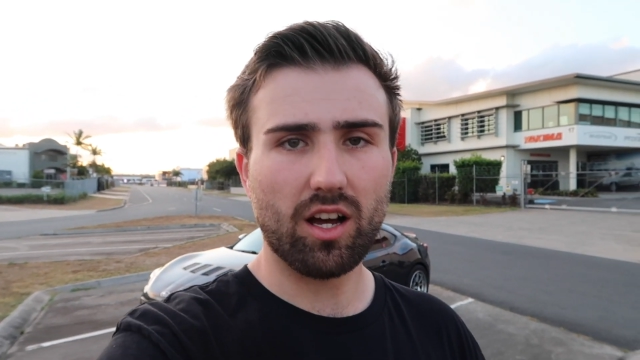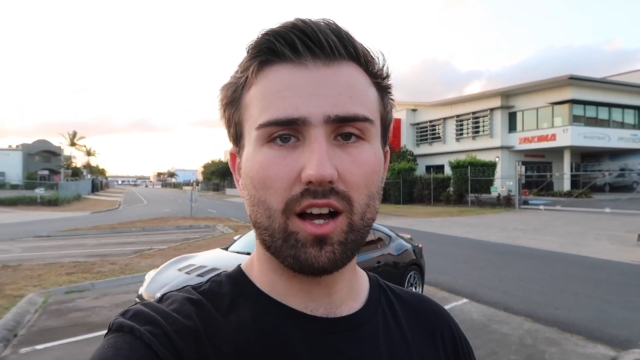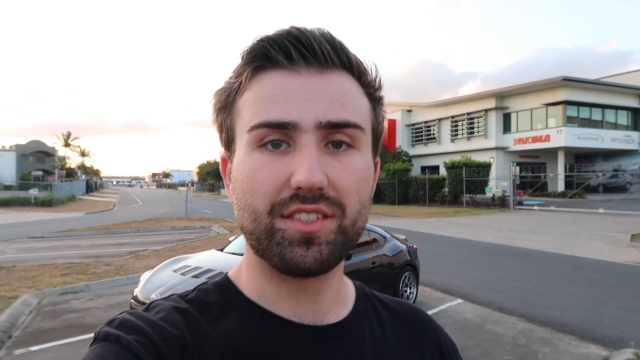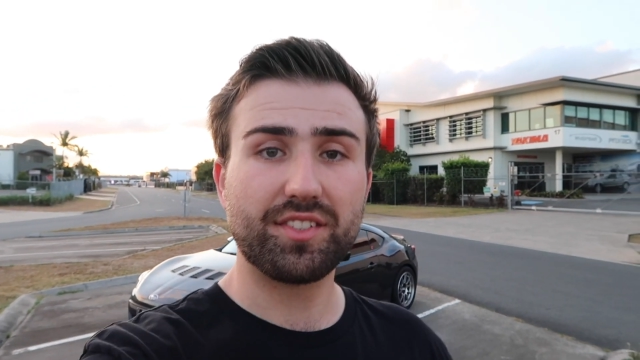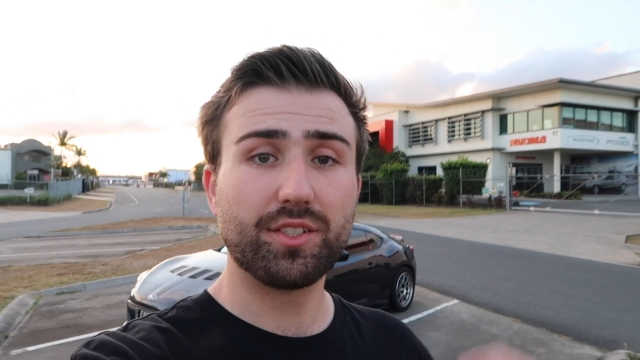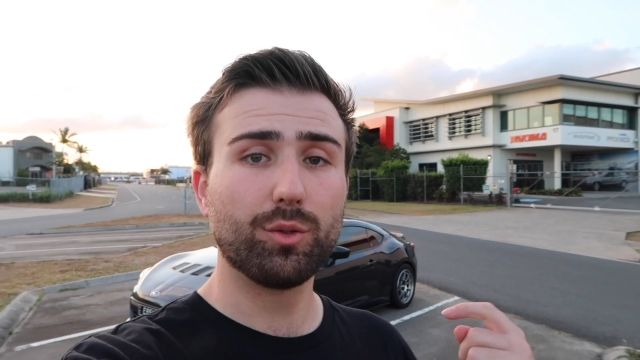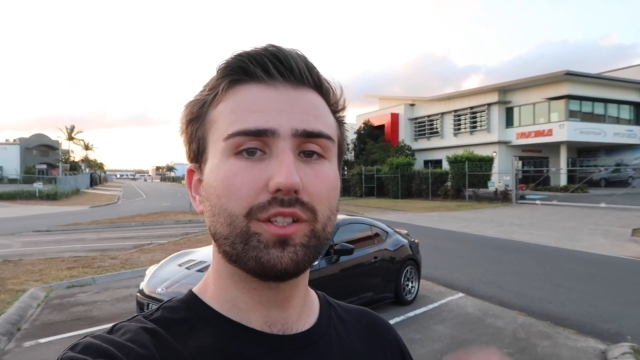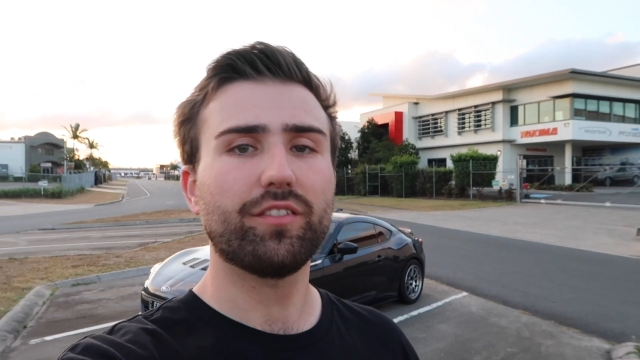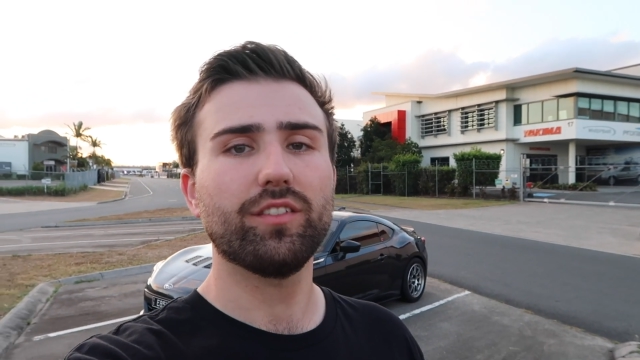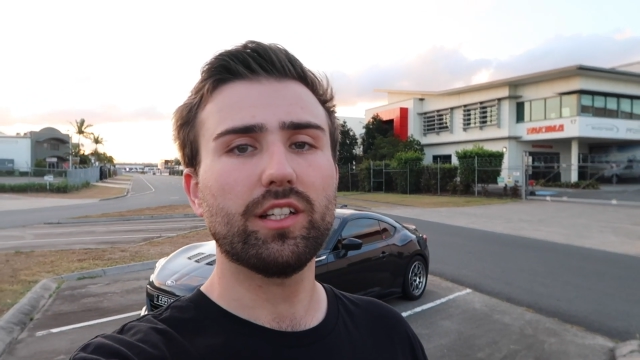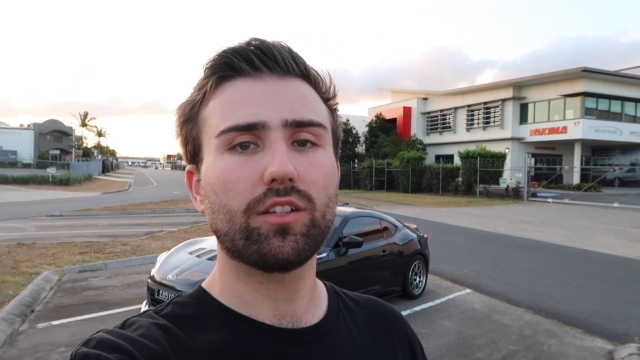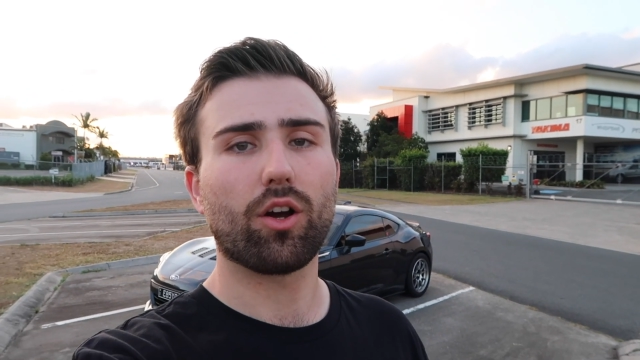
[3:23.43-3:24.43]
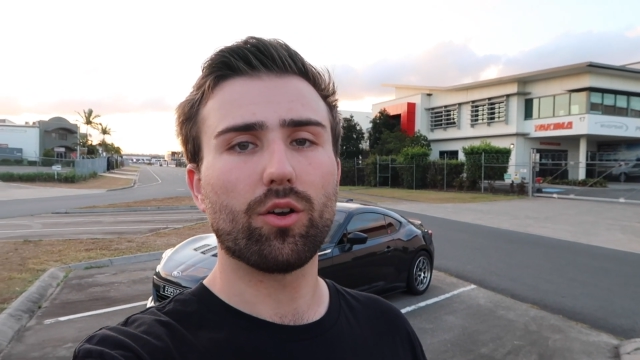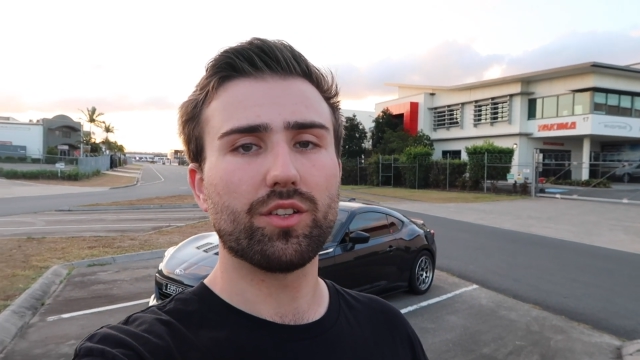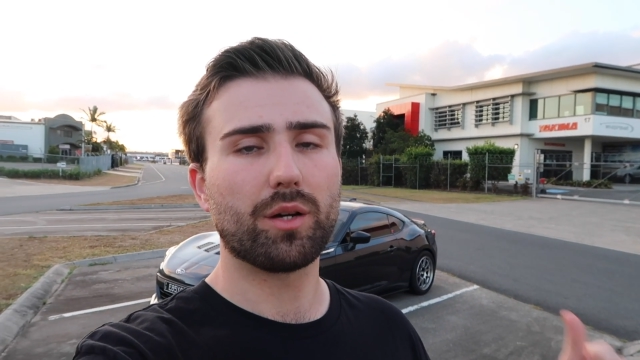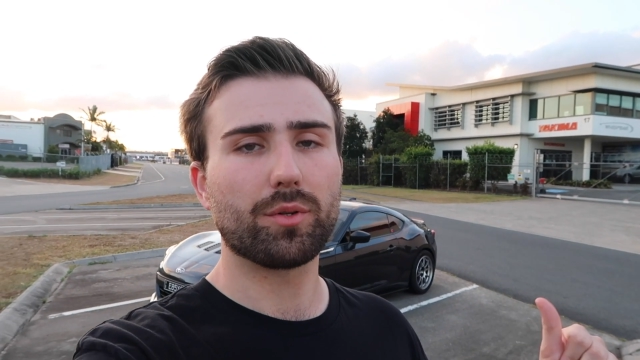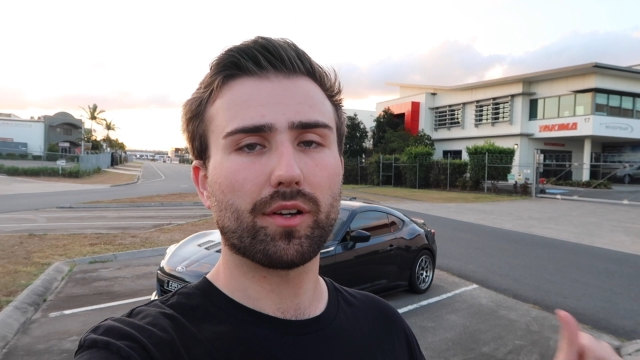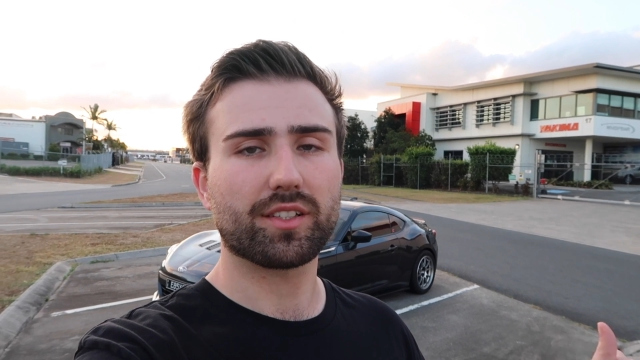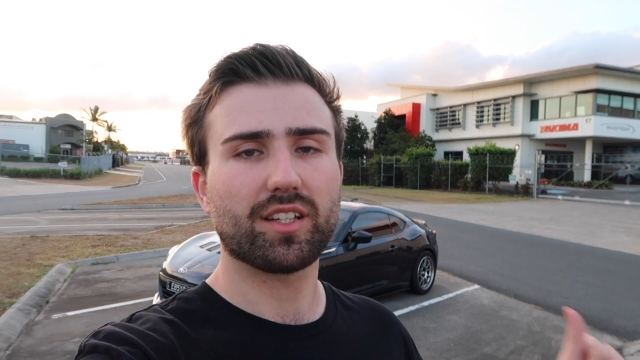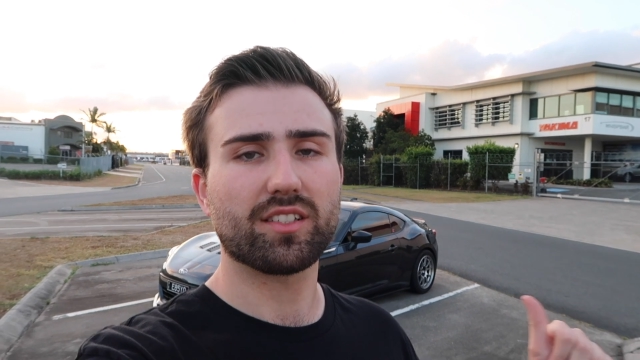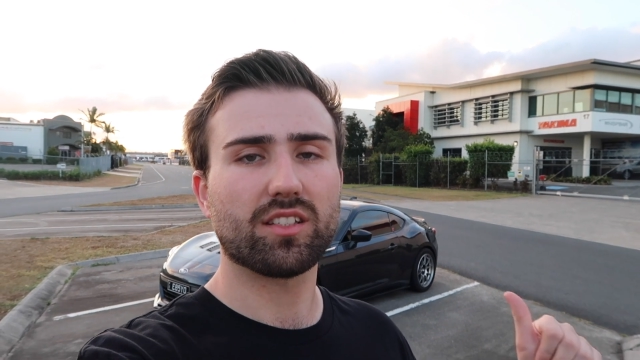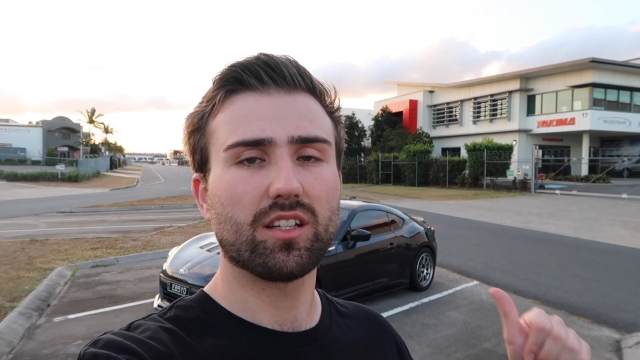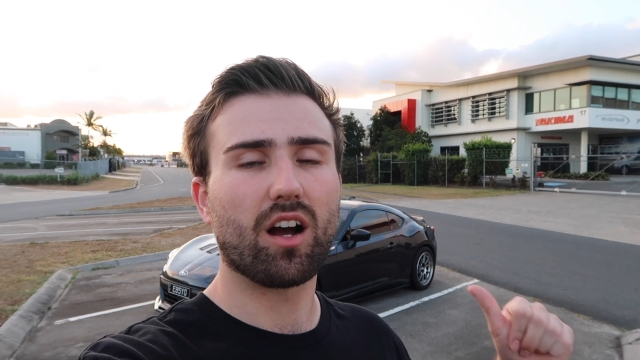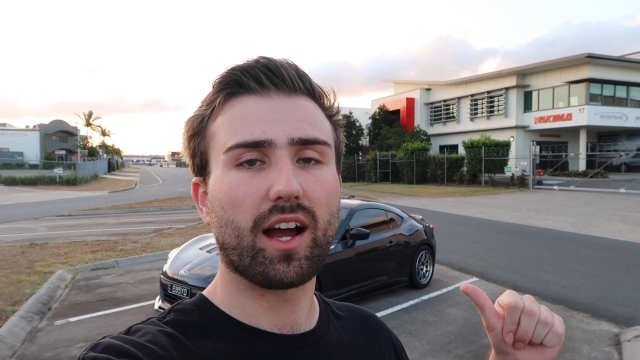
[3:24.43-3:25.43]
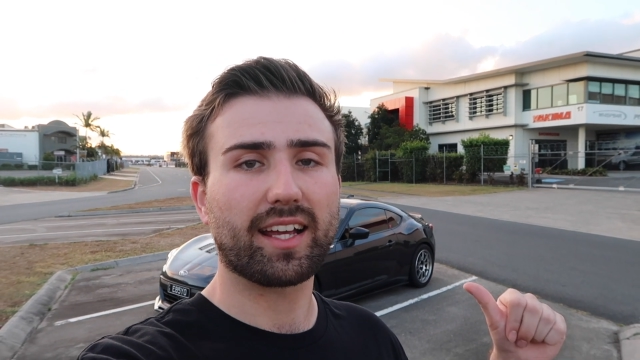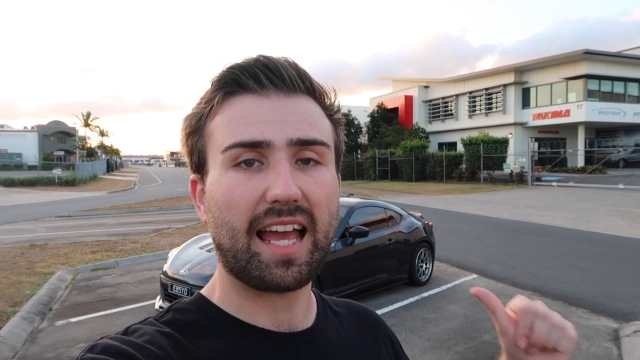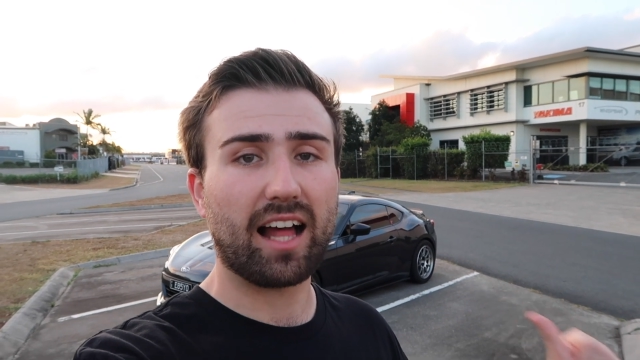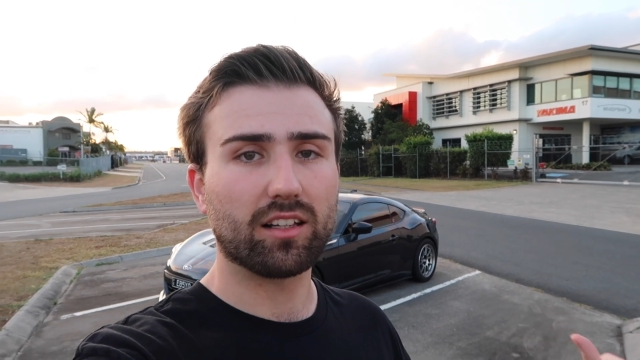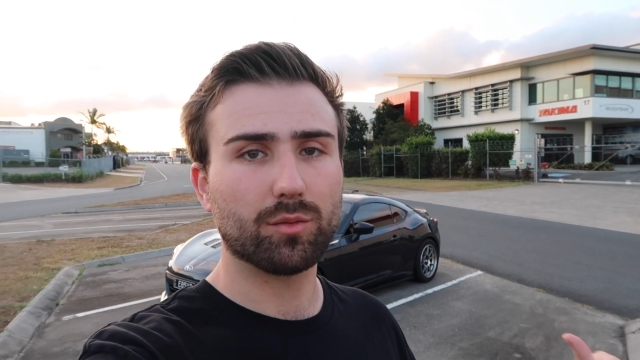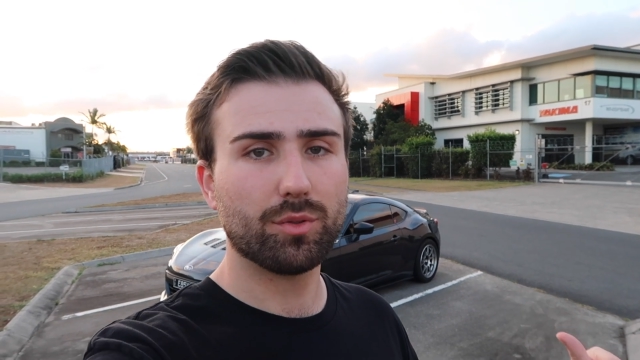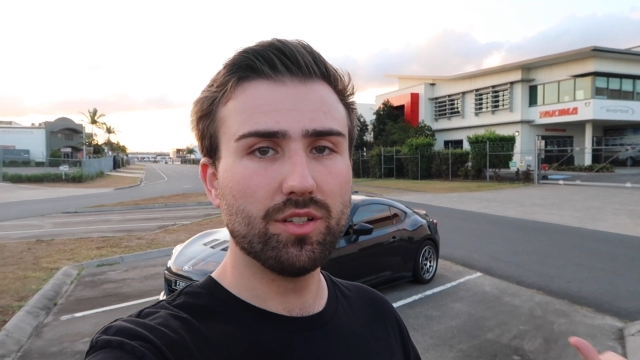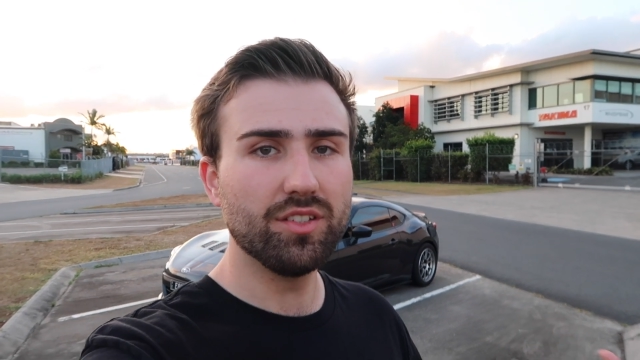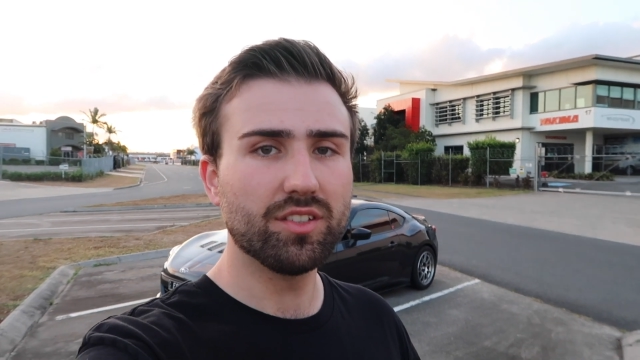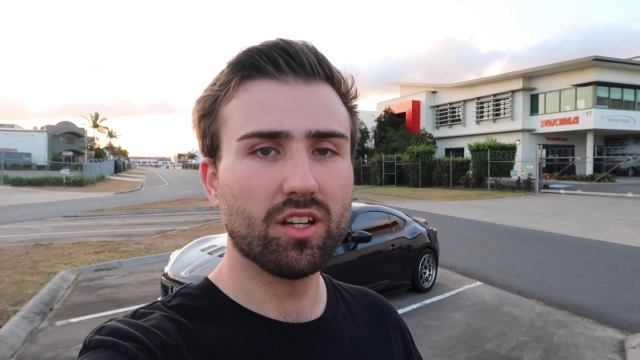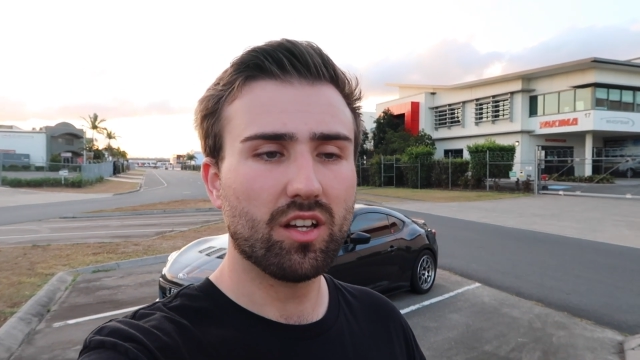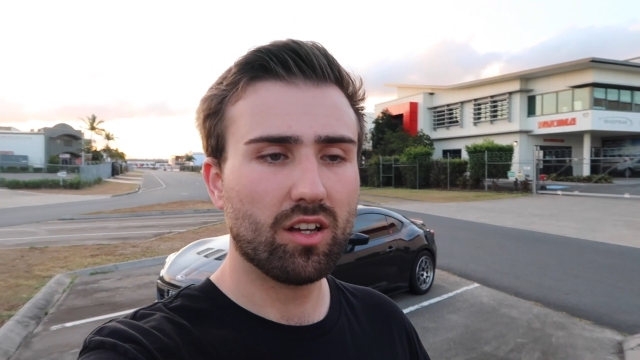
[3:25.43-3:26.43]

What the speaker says: I'd still definitely go the WRX STI calipers.